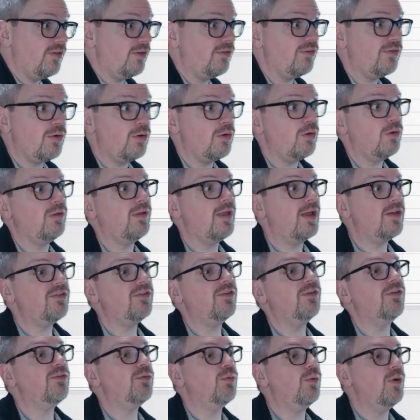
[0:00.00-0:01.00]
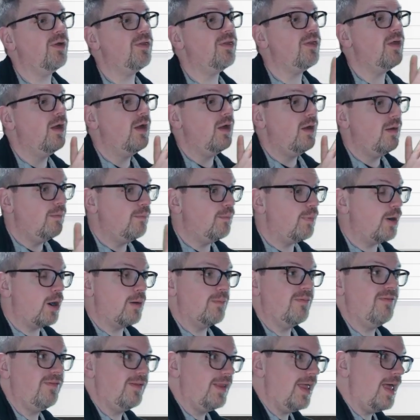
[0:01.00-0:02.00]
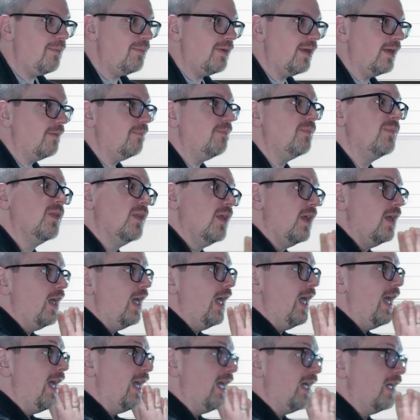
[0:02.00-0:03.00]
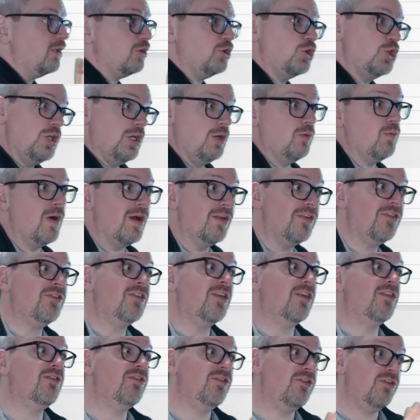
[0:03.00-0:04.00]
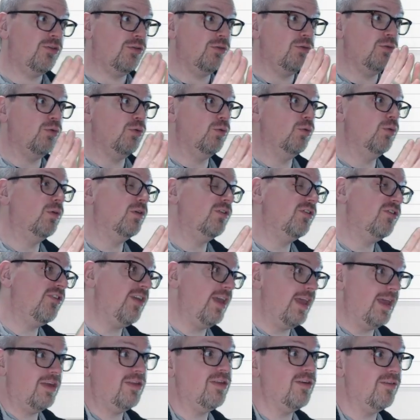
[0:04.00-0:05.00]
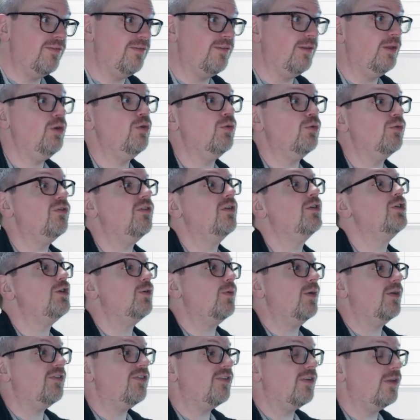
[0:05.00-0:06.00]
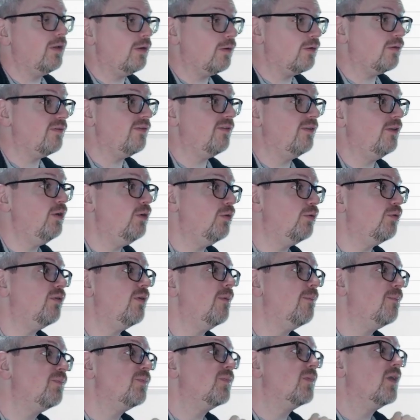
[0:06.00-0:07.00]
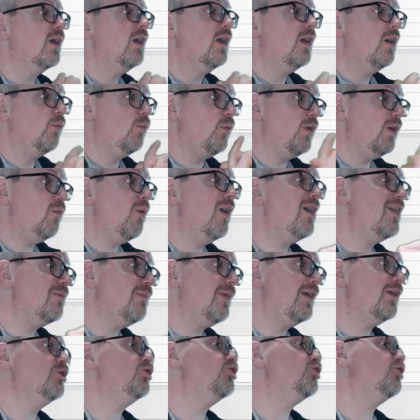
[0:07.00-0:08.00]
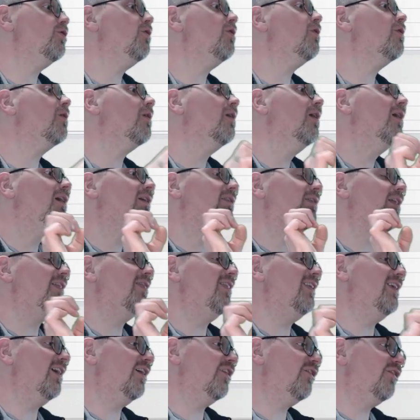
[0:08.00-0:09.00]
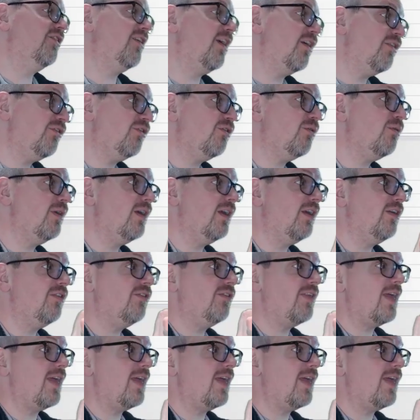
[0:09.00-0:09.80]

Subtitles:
his or her lessons with Barb Fleming, and she wants to take the flute, she wants to learn flute, we want to make sure that the accessories